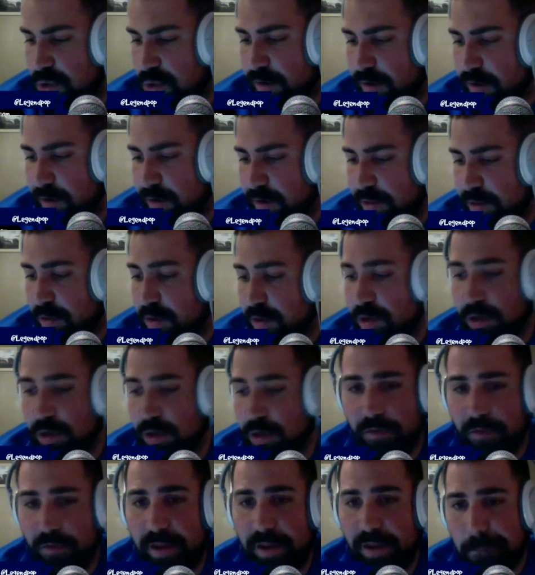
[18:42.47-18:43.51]
I thought it looked great.
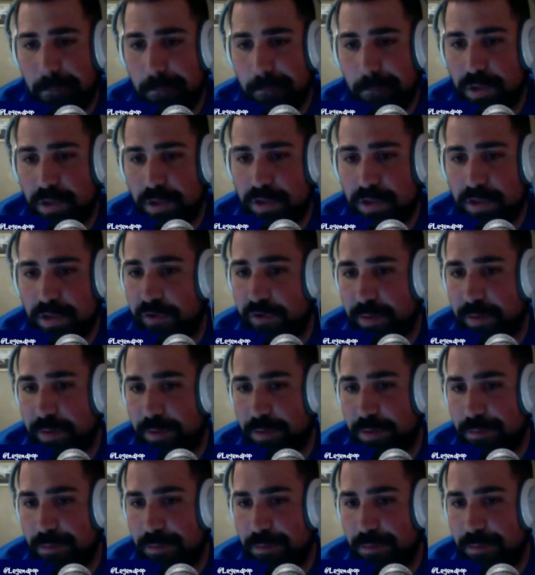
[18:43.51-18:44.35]
Looked incredible.